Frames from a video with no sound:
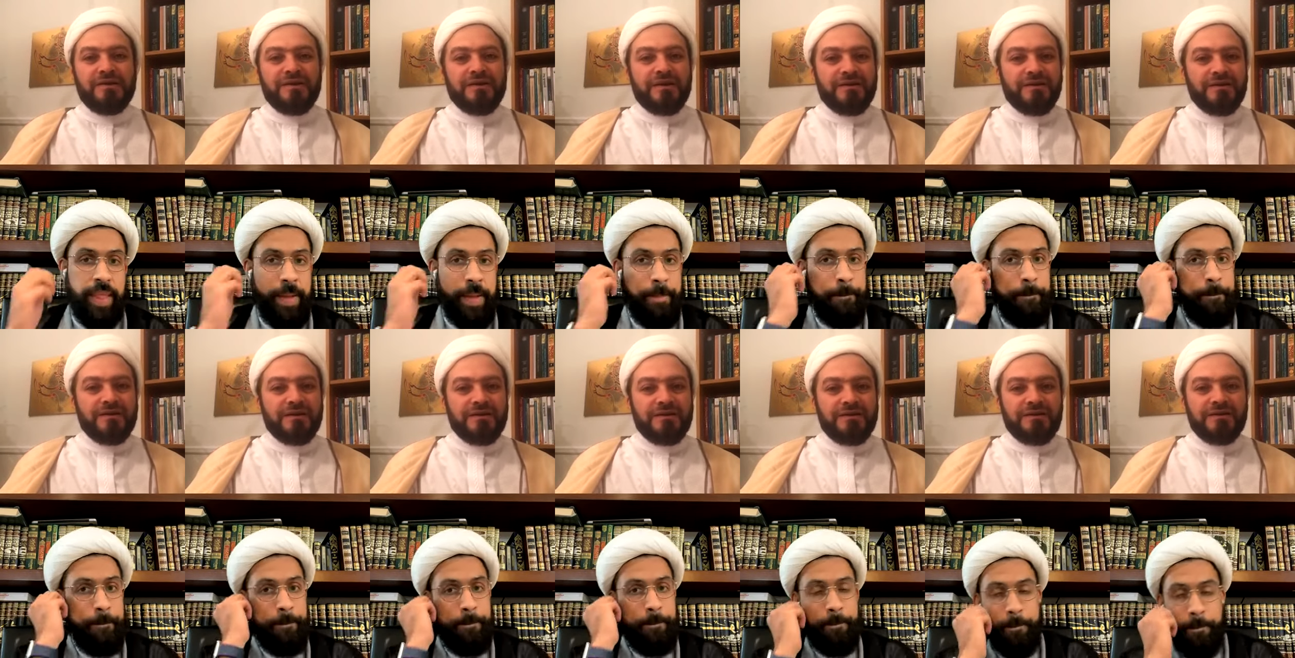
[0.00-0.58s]
Speaker 1: uh,
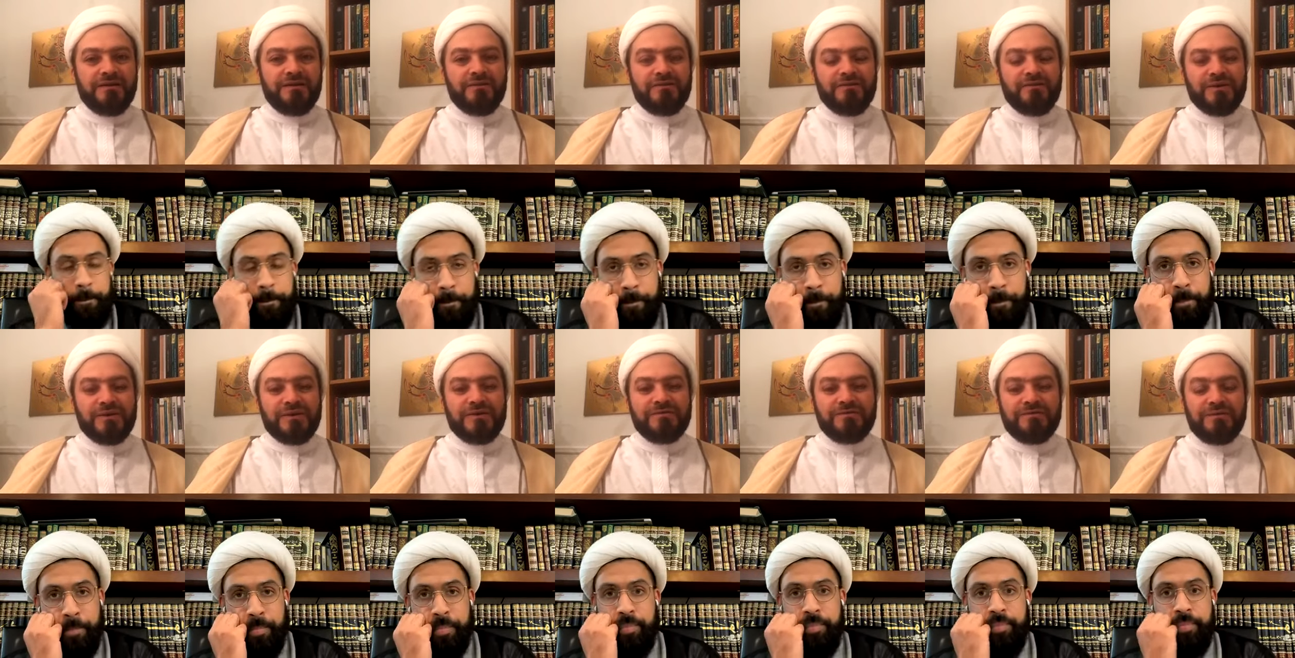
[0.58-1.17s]
uh,
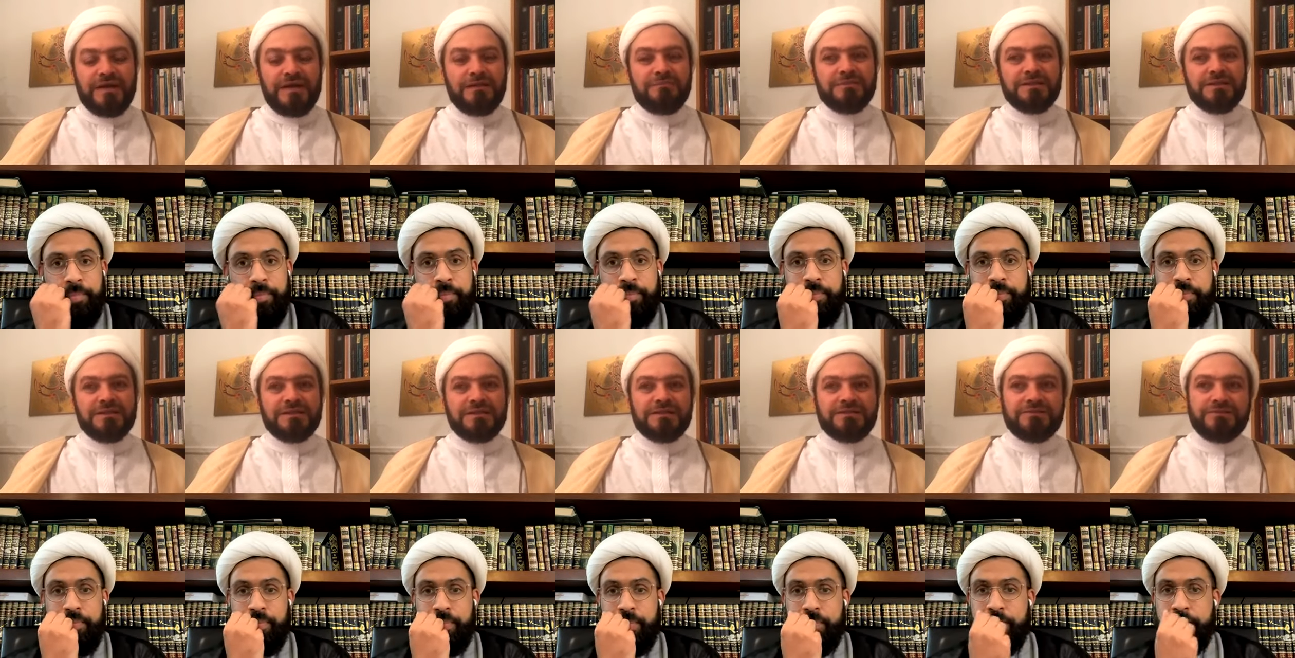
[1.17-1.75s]
with
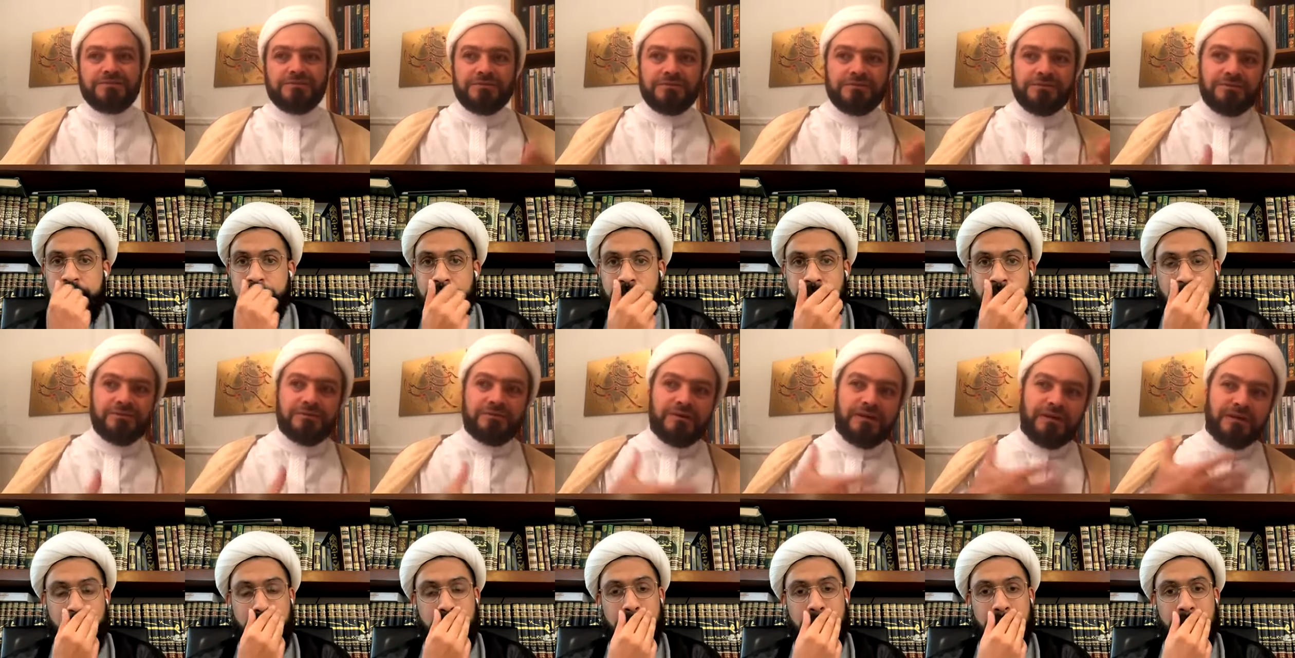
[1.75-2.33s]
family
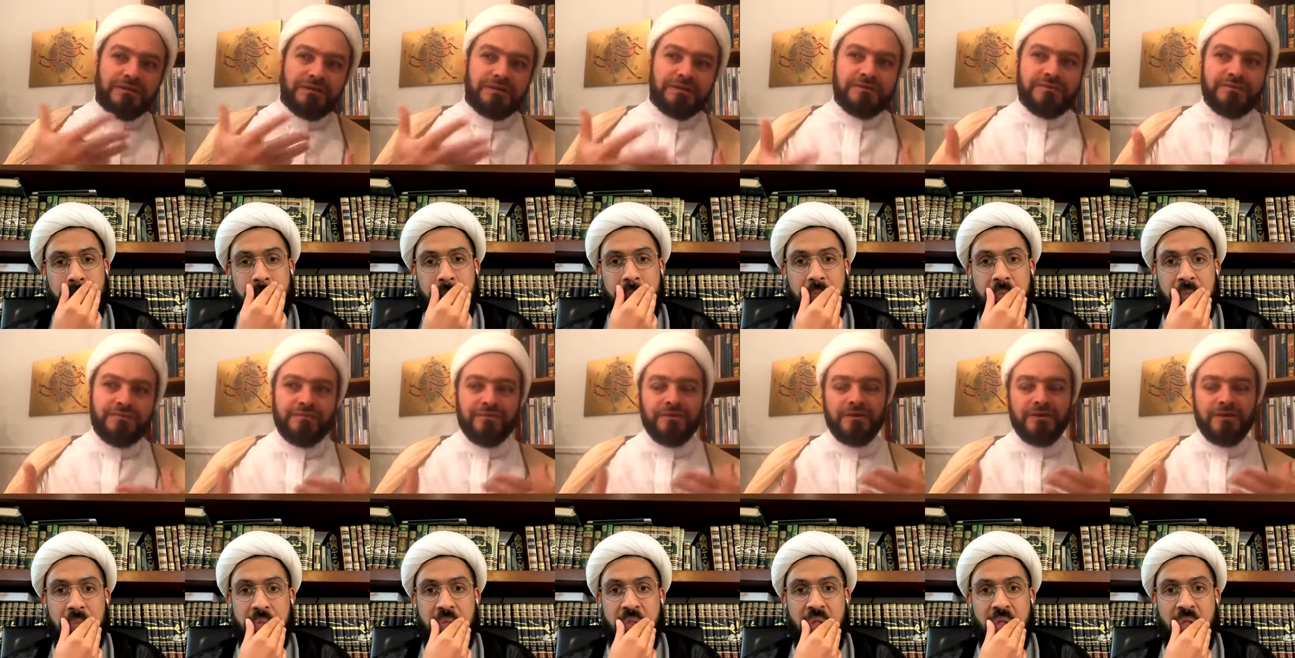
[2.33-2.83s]
to kind of